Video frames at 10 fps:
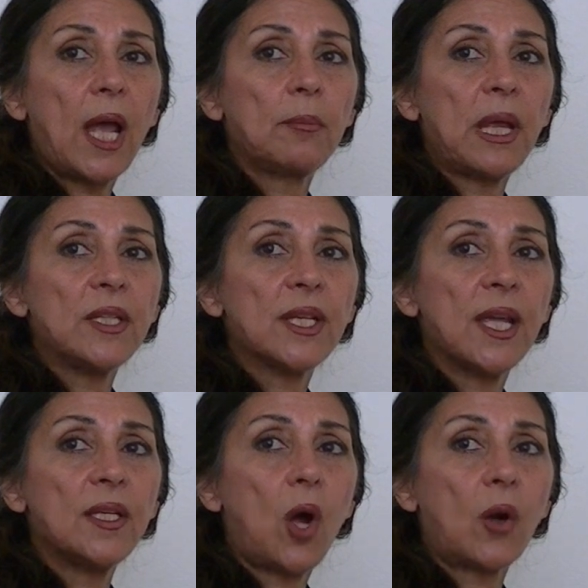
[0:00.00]
and
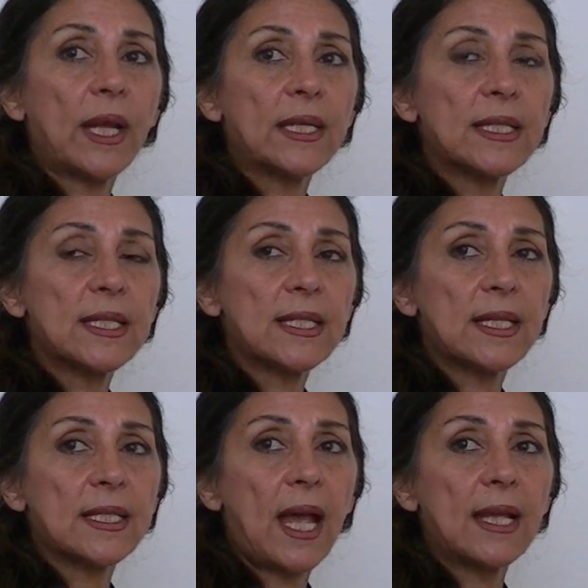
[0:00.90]
maintain our
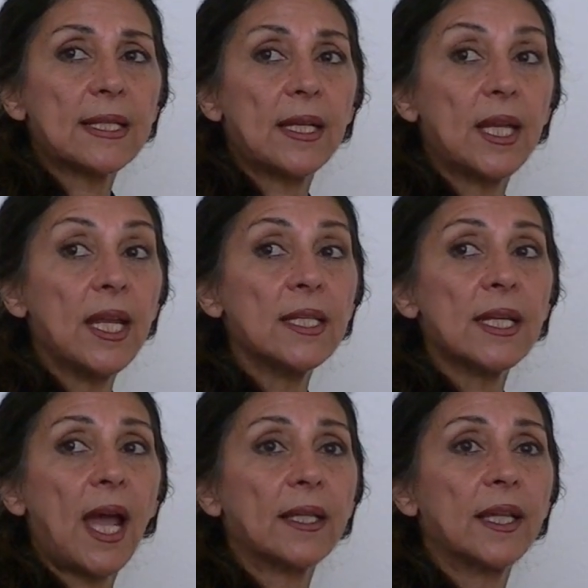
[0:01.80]
existence as an
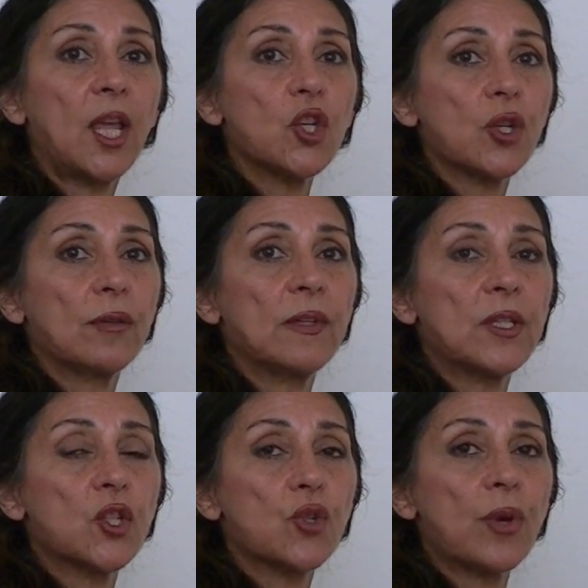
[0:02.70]
intact nation
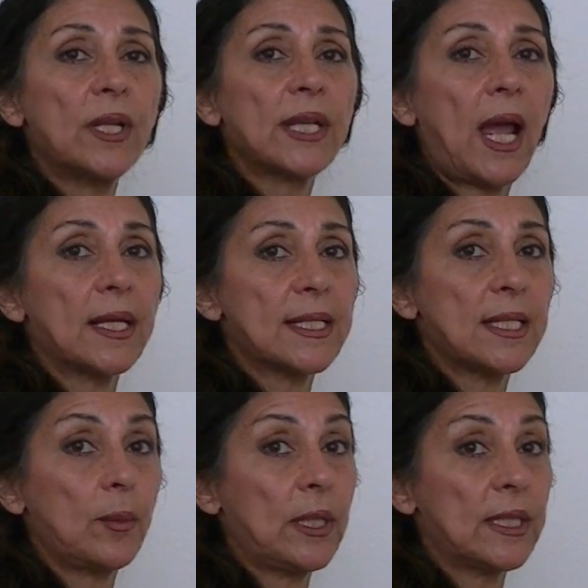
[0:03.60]
with strength and
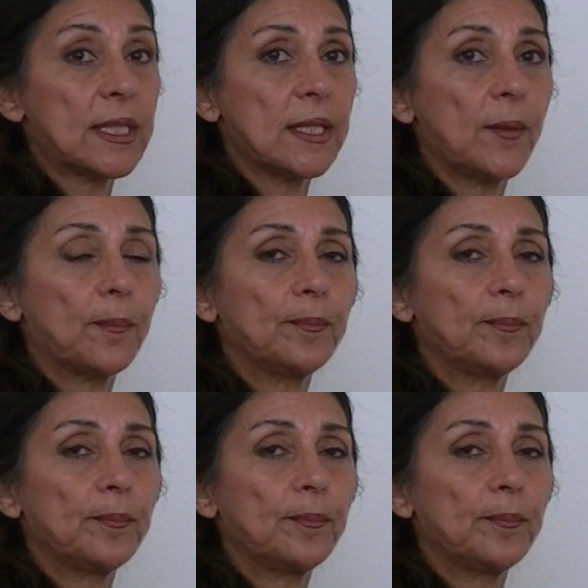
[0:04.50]
stability.